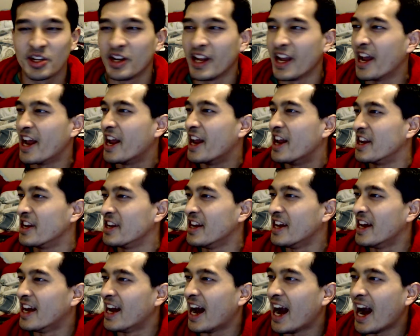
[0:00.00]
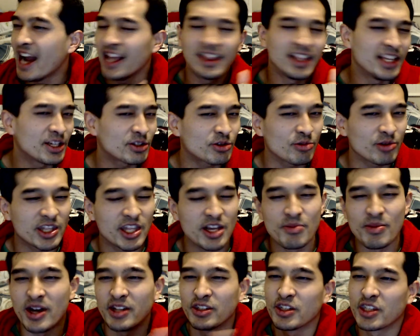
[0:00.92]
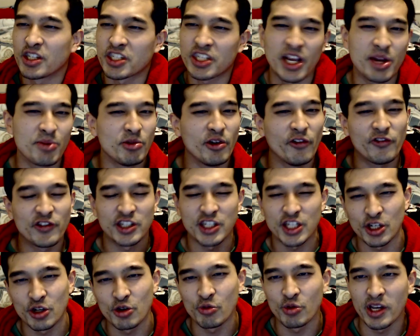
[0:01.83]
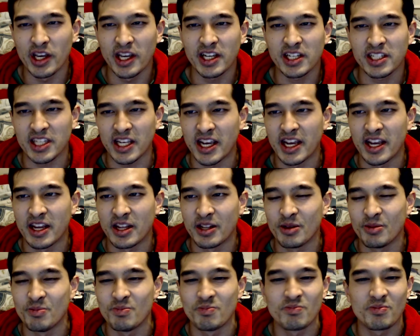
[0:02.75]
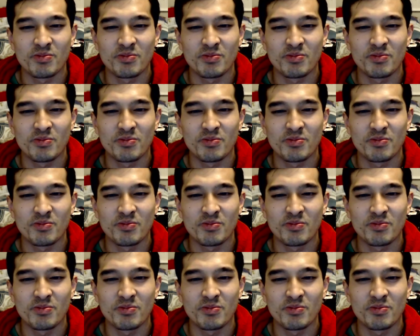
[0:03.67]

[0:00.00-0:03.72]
and I lived with him under the same roof for 2 weeks, and